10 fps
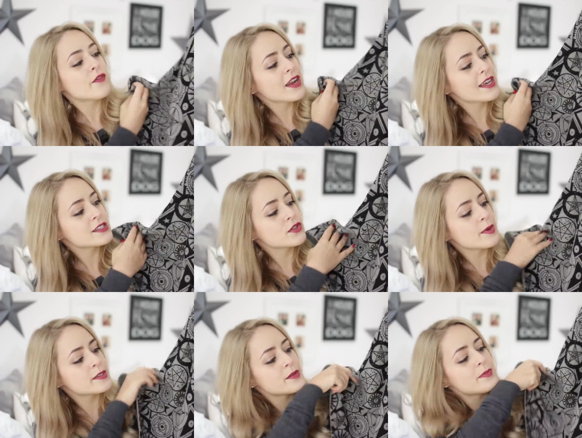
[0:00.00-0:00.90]
I feel like it's
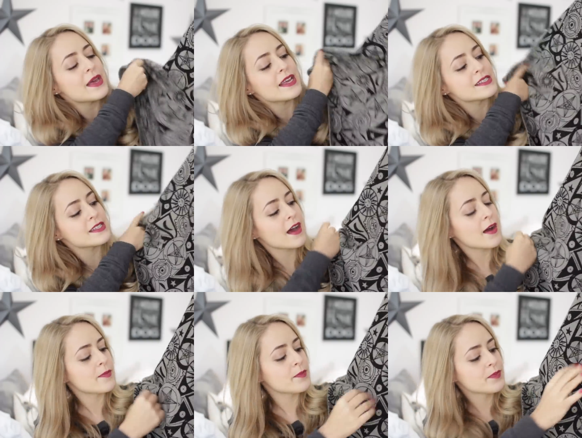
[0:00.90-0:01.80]
almost a bit
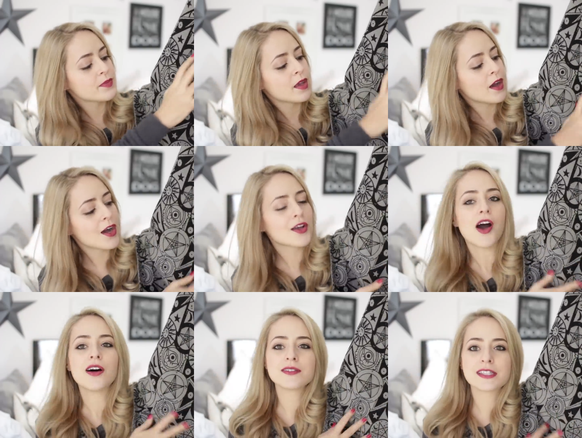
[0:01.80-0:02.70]

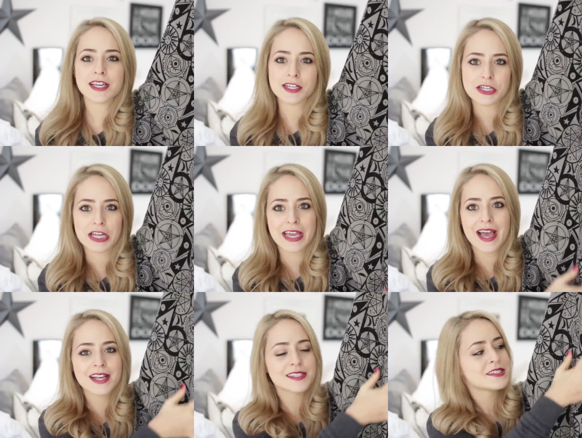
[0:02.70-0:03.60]
occultish, like it
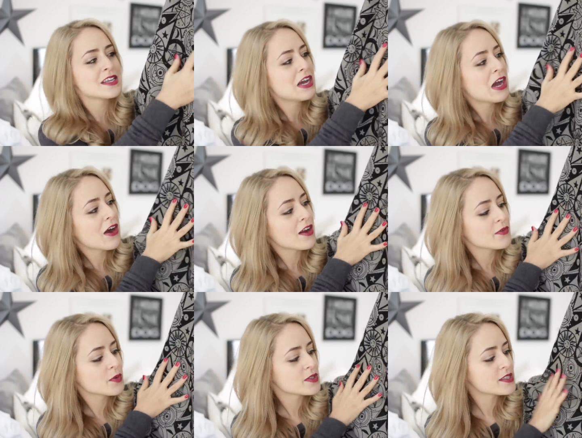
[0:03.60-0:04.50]
has kind
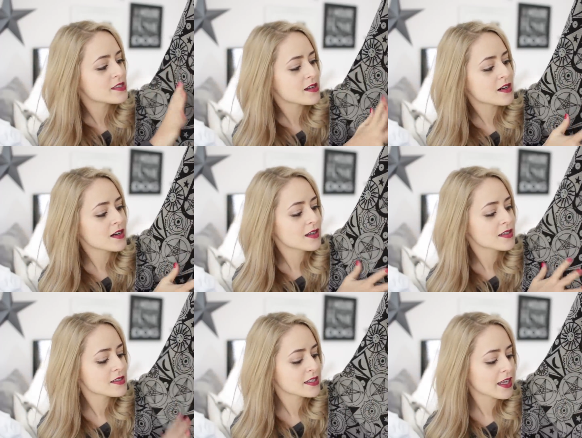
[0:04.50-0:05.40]
of all the
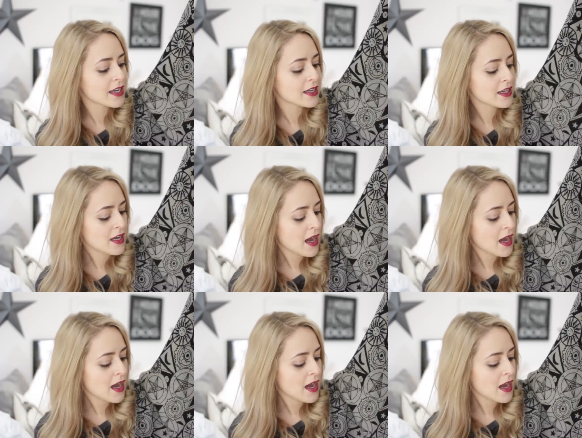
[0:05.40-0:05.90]
stars and like,